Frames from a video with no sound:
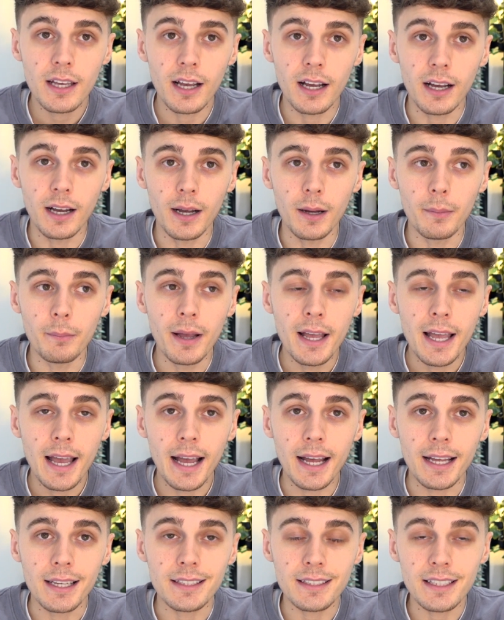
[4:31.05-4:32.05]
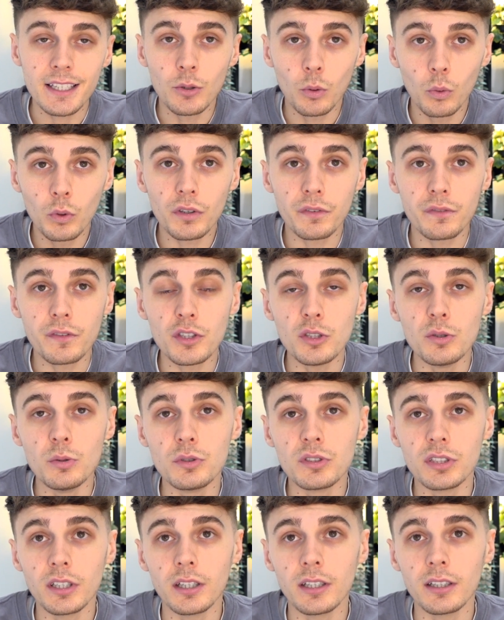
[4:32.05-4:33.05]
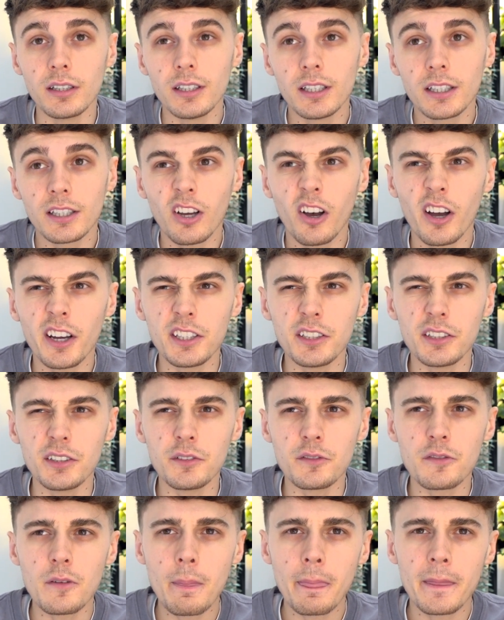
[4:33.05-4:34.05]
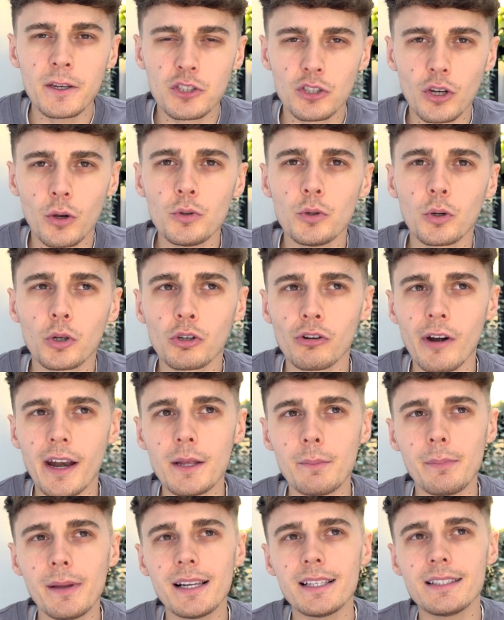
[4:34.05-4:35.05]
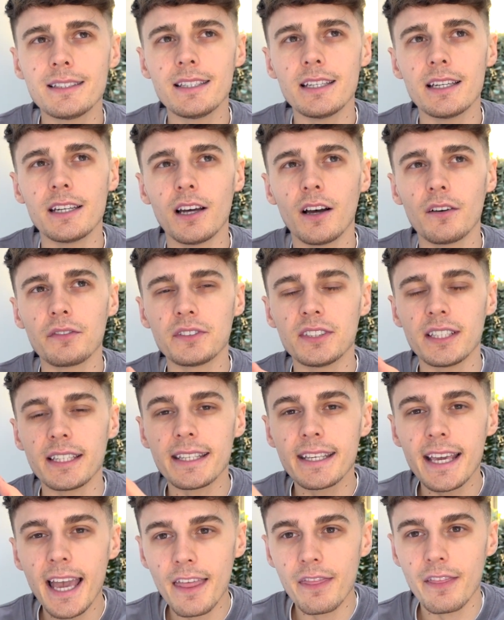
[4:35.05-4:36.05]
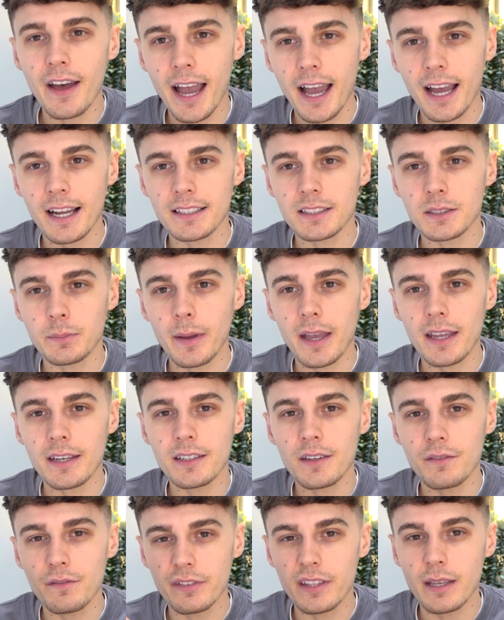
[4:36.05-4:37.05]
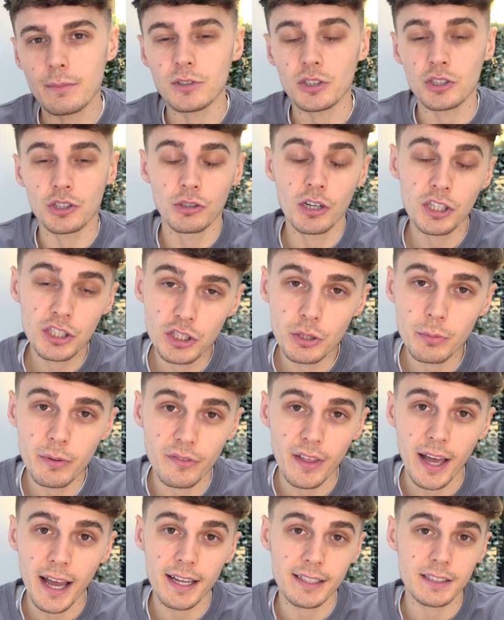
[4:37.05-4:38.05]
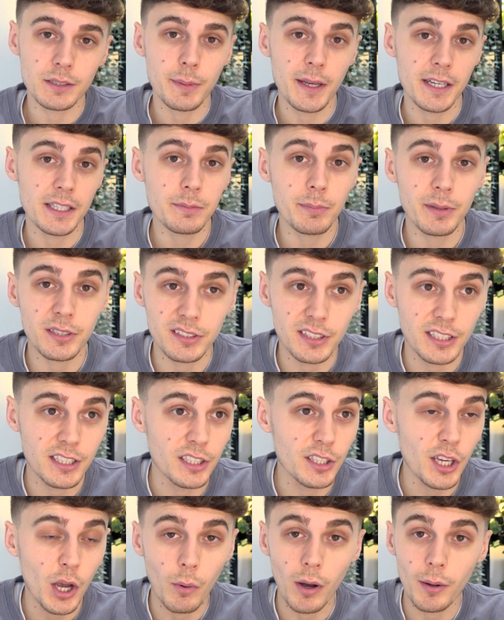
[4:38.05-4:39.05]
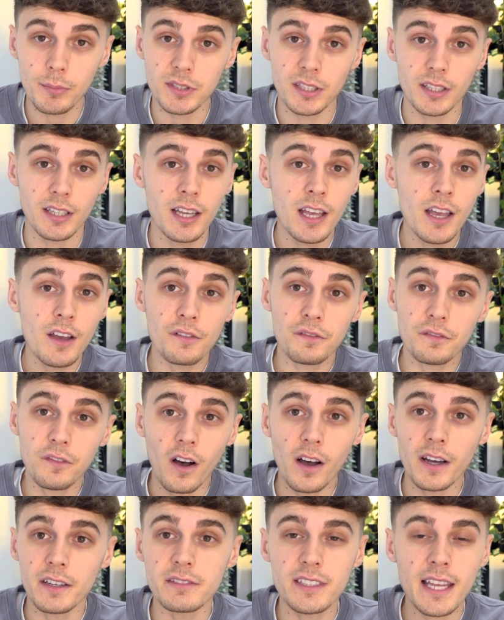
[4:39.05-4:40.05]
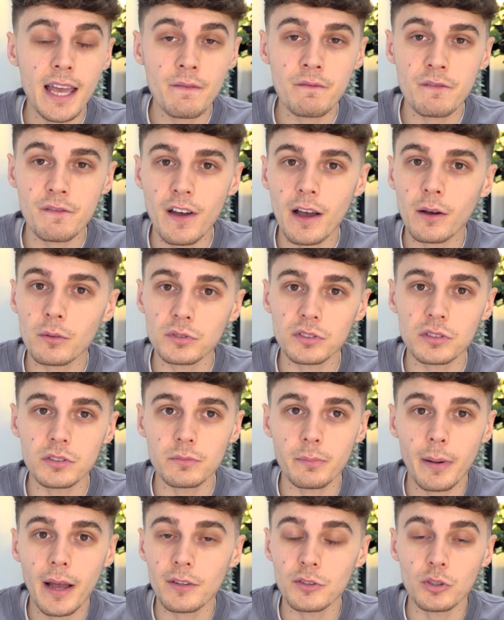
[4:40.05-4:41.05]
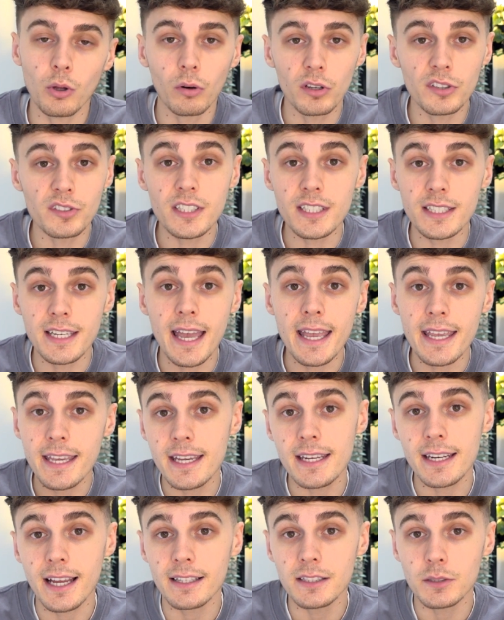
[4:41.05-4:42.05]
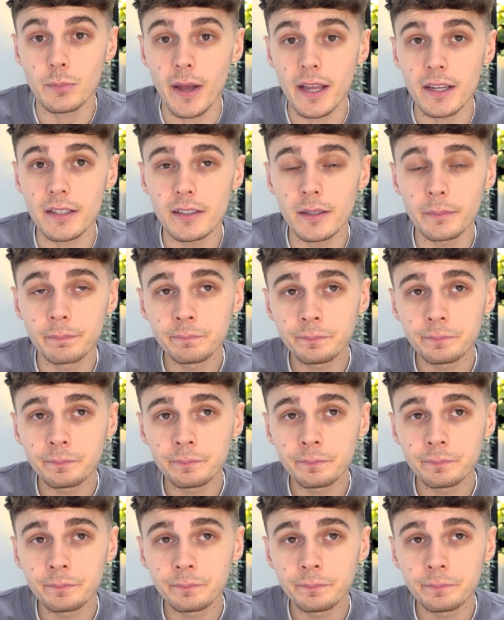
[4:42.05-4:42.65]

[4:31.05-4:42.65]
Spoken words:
And in order for you to kind of show your credibility enough to get that ad spend, and for them to trust you with that ad spend, because it can go up to $5,000-$10,000 a day in ad spend,